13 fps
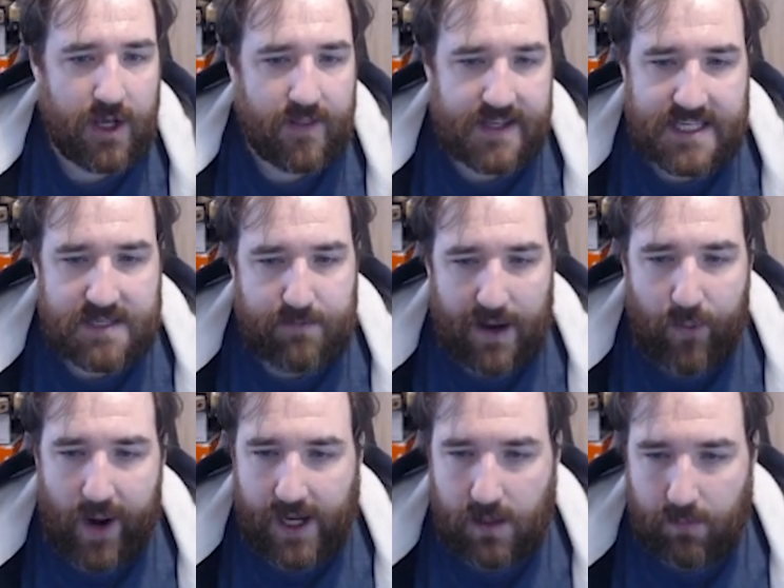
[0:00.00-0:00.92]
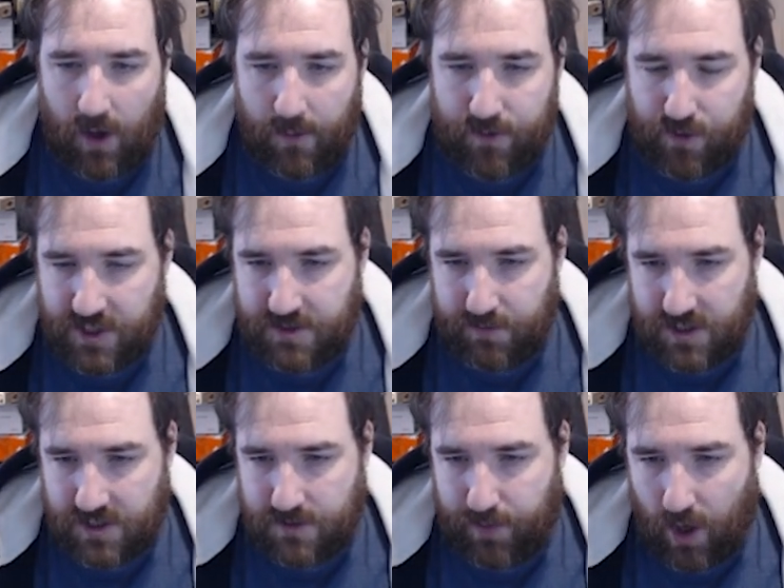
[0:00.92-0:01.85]
This is my Wrecker Mob
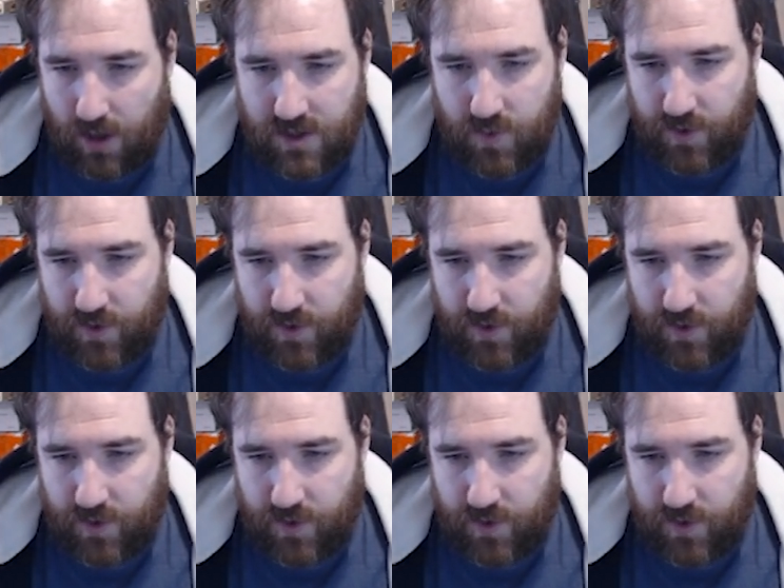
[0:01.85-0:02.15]
Christmas box,